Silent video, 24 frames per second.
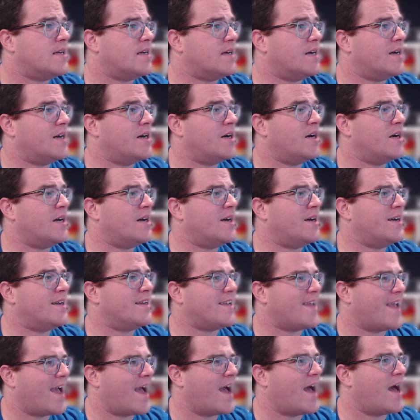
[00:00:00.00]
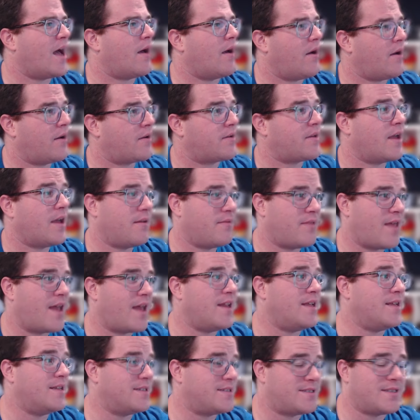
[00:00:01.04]
Yeah, okay,
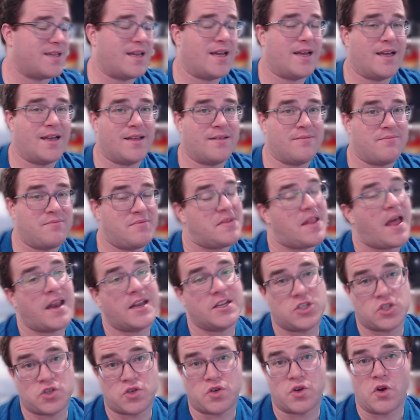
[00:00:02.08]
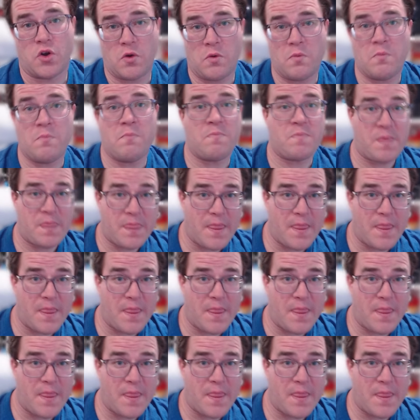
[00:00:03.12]
that is true.